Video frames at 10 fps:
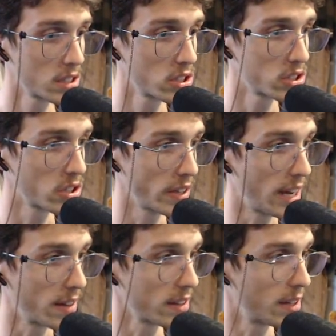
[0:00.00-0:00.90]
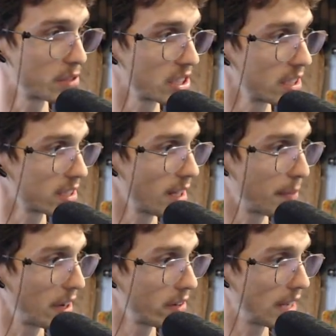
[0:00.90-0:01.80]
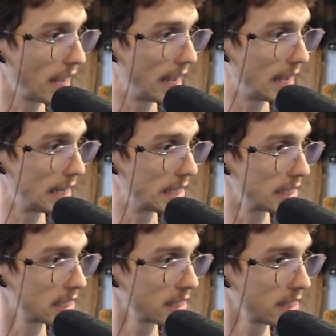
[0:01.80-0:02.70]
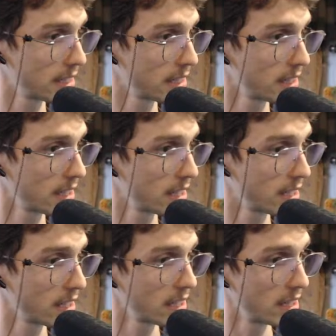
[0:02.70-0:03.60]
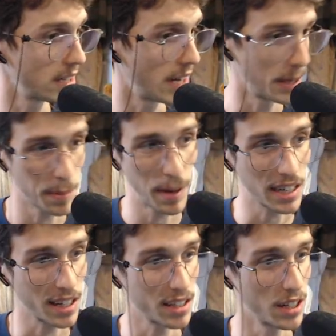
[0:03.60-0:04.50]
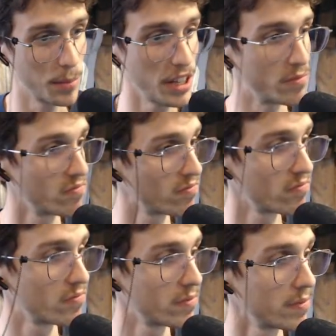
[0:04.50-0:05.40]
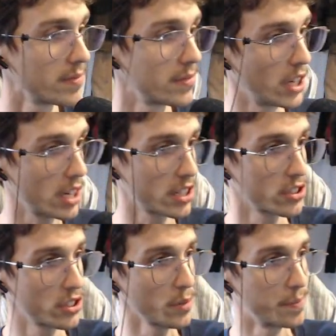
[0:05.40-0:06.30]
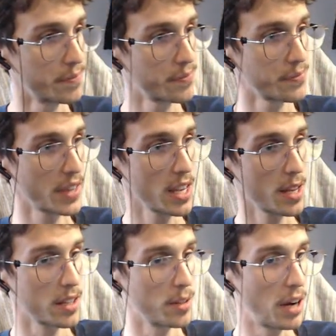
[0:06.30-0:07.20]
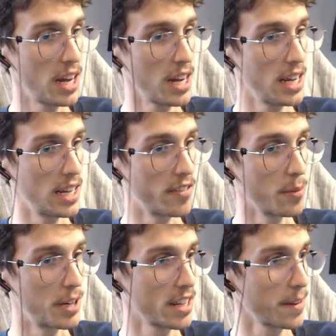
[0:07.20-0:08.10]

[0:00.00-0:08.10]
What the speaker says: So yeah, I'm just gonna step out and I'll be back in a bit. Talk to you soon. Goodbye, everybody.